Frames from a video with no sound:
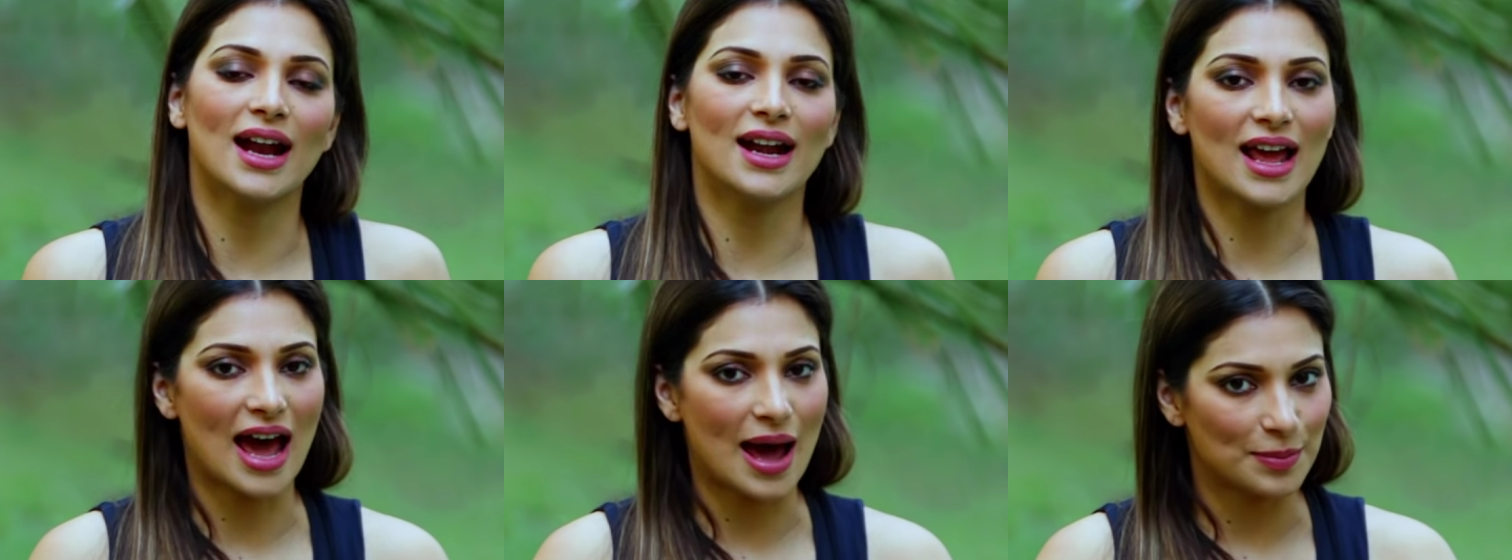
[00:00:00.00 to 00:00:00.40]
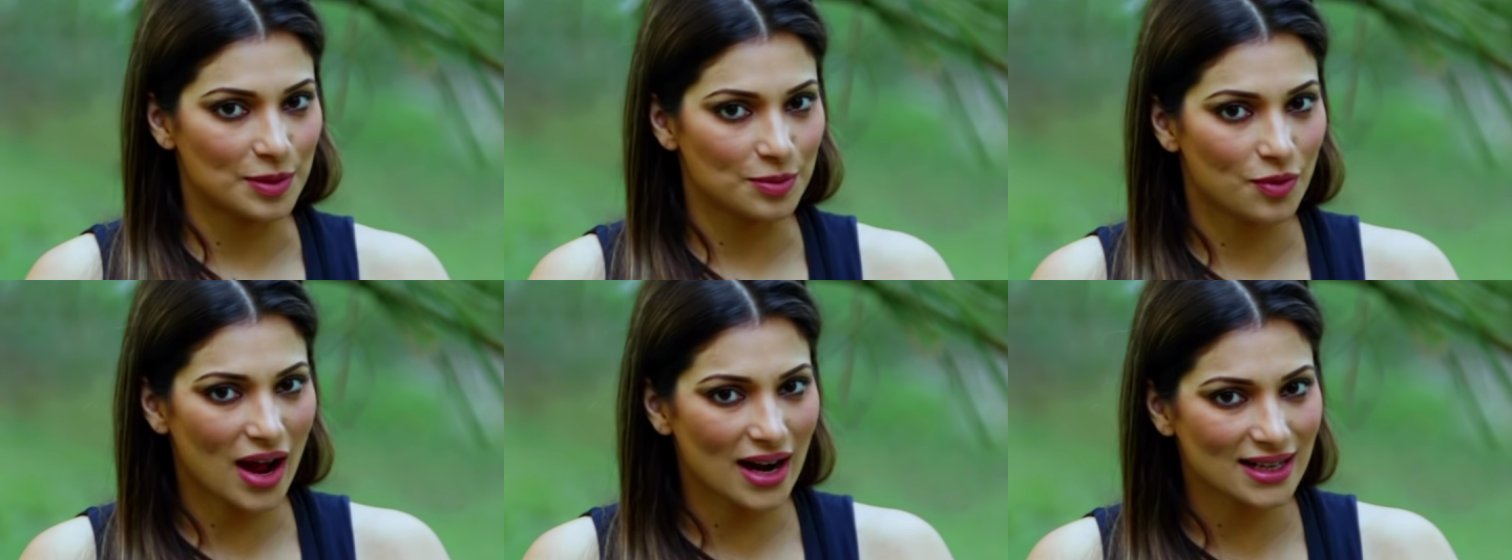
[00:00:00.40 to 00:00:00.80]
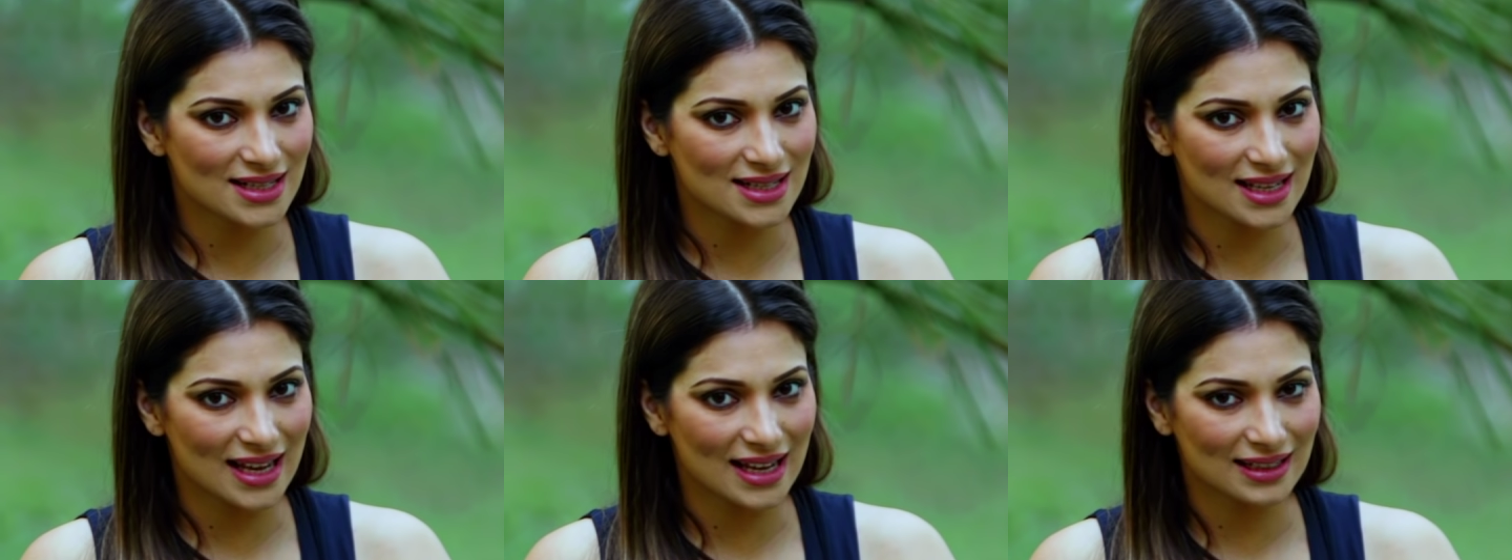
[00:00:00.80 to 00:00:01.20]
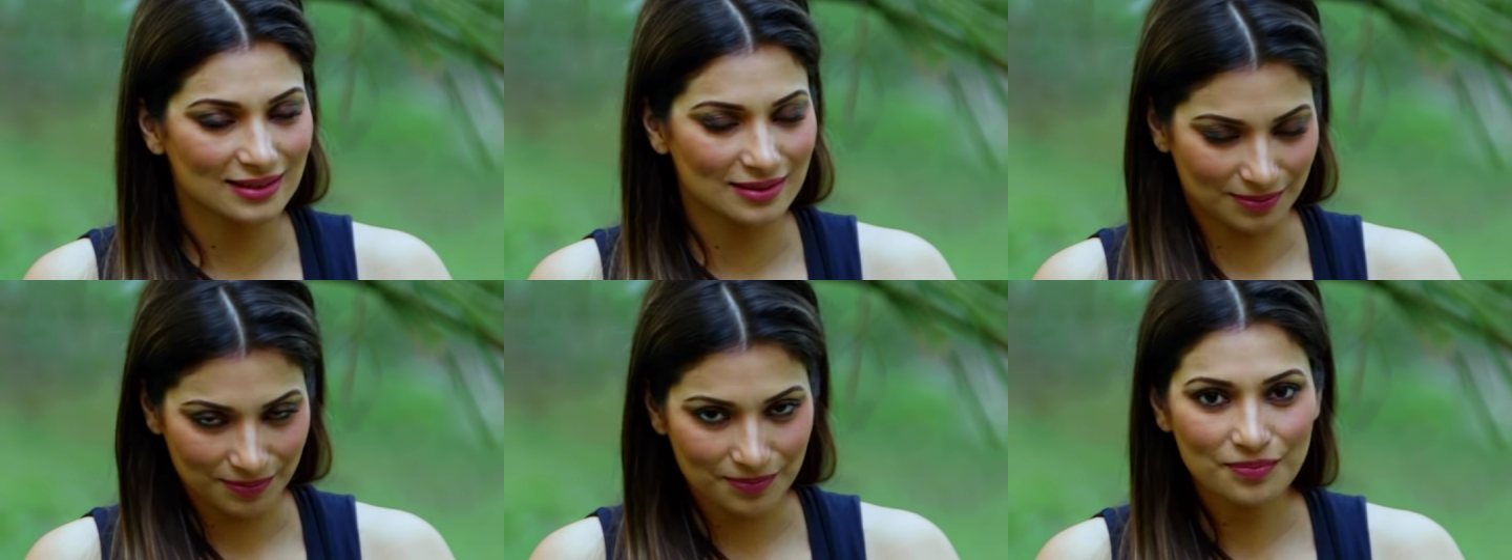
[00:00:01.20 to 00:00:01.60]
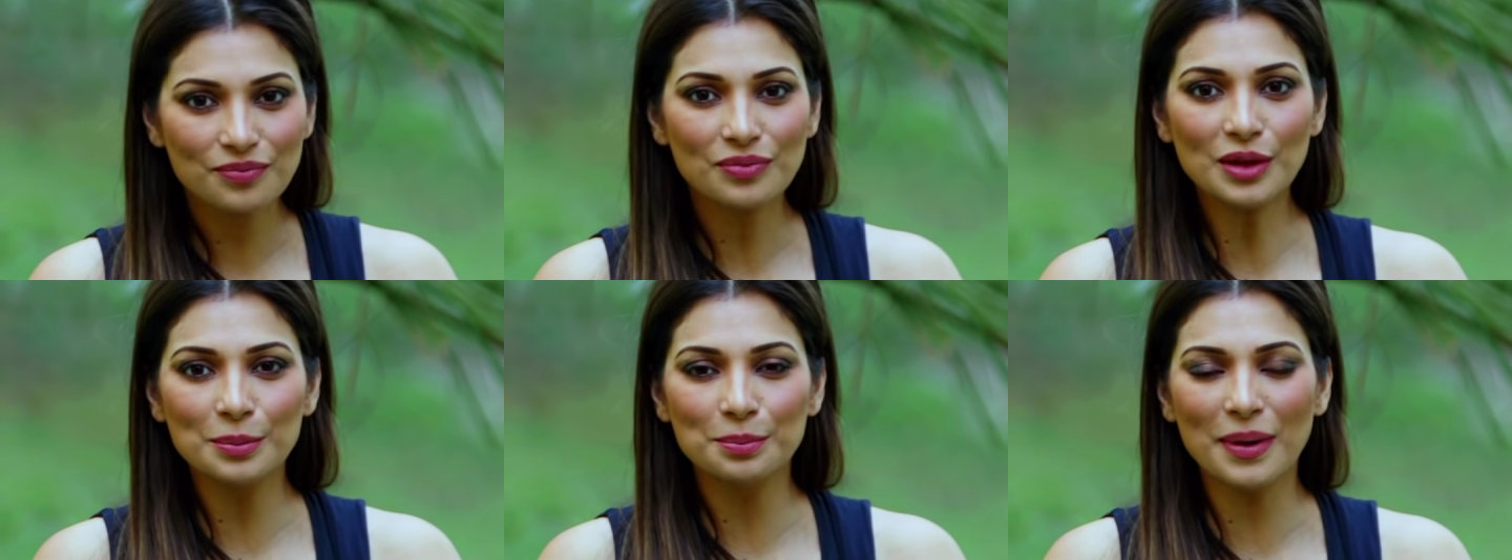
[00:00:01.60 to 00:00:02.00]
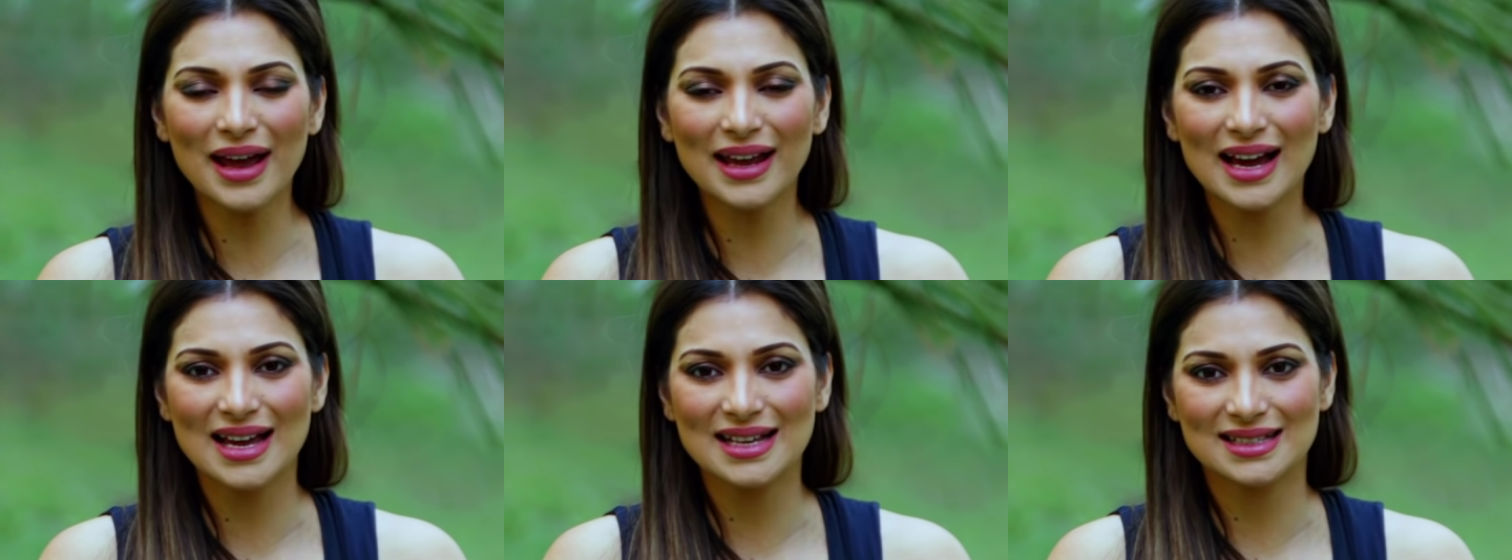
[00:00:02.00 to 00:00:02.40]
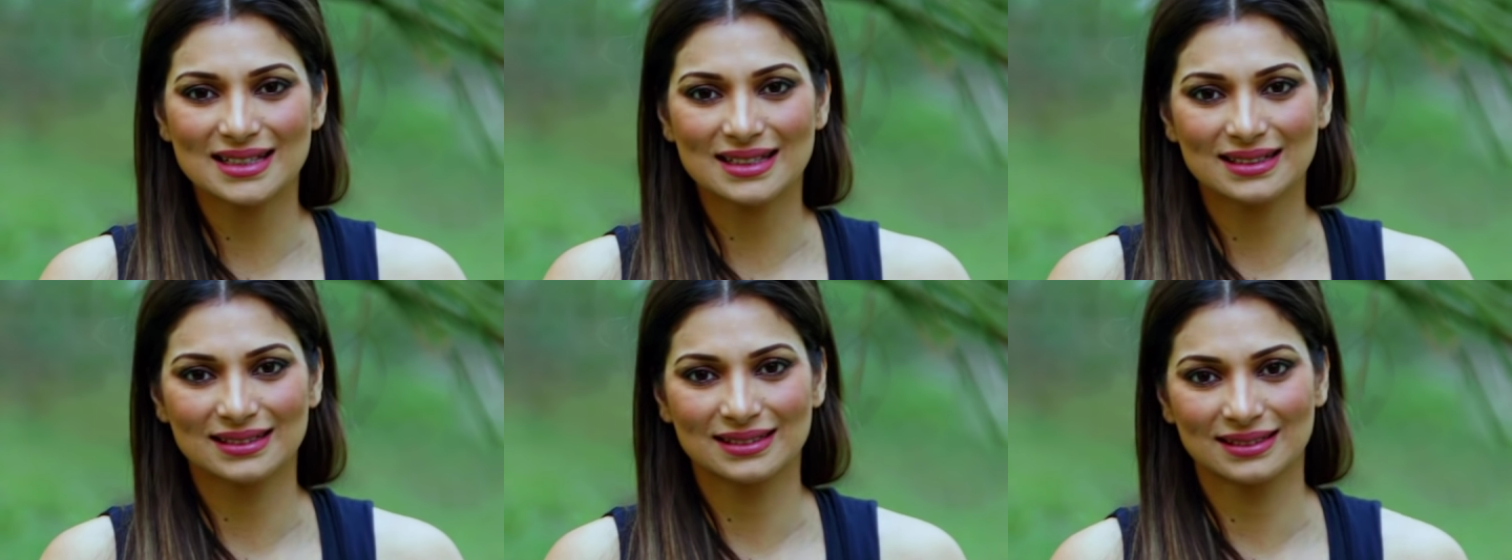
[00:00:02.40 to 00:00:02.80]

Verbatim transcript: and happy practicing. Bye guys.